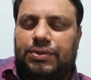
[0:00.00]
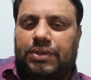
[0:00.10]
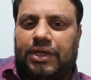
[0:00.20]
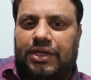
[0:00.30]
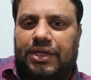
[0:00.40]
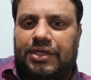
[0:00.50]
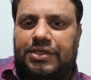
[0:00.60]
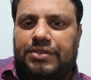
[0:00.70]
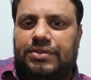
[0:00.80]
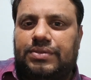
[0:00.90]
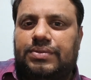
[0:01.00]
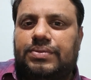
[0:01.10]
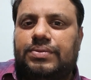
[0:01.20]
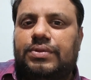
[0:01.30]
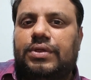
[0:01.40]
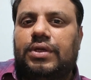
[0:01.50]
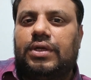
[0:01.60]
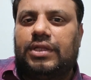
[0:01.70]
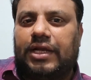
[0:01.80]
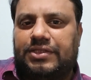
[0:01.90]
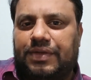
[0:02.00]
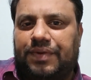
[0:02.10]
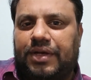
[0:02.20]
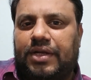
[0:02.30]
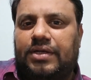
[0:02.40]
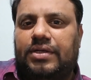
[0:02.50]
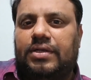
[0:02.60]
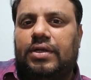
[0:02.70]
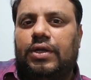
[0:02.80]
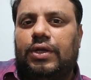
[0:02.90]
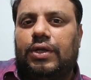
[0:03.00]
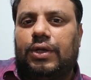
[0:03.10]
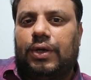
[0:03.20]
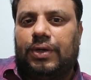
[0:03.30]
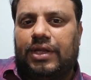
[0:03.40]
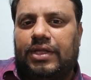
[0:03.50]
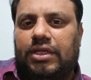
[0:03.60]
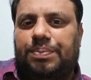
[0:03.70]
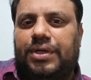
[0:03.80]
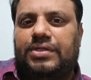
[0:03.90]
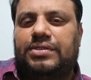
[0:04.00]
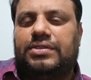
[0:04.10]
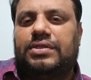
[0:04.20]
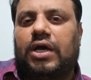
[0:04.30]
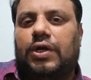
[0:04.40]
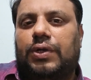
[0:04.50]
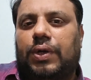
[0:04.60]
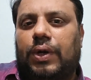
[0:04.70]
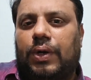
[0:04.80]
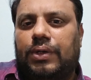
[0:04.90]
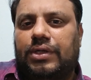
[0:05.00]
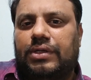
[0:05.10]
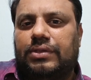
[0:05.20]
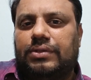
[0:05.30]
to the litigation, that is defendant or any other persons, are not